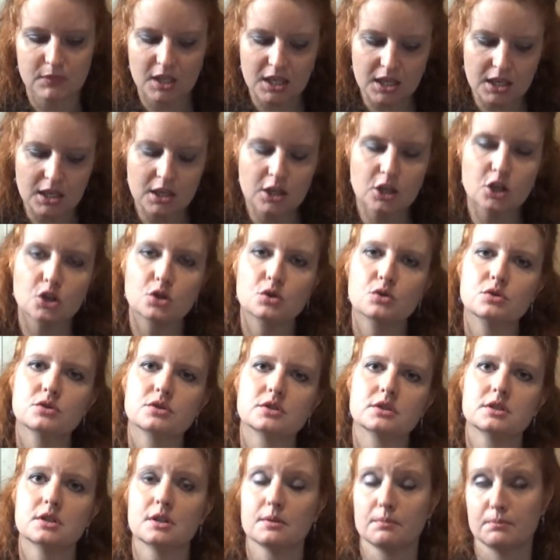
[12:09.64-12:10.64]
He
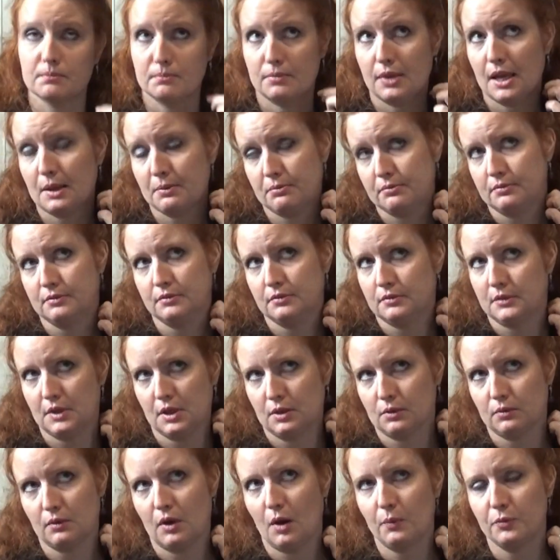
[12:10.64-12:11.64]
used,
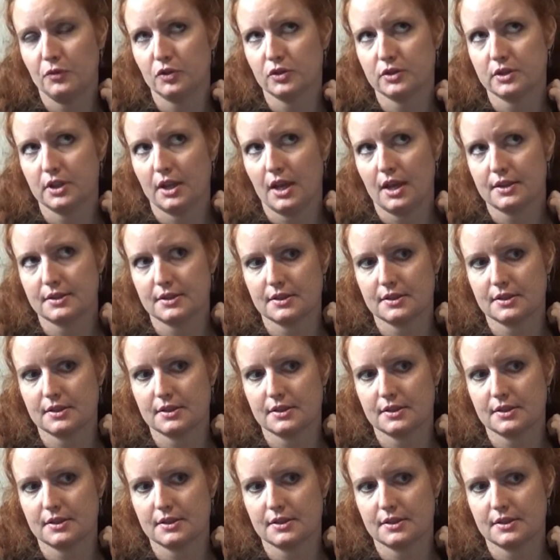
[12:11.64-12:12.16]
obviously,